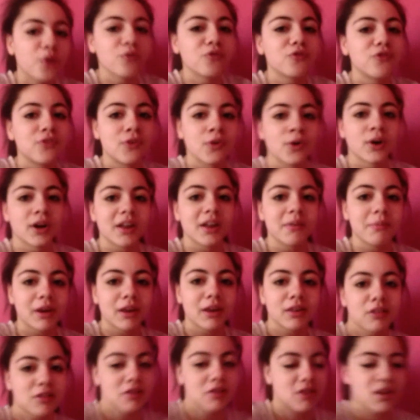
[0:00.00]
forty
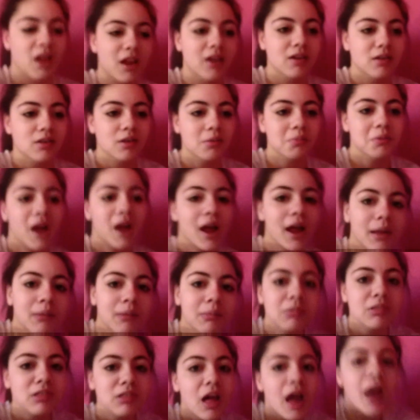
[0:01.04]
minutes to send sometimes.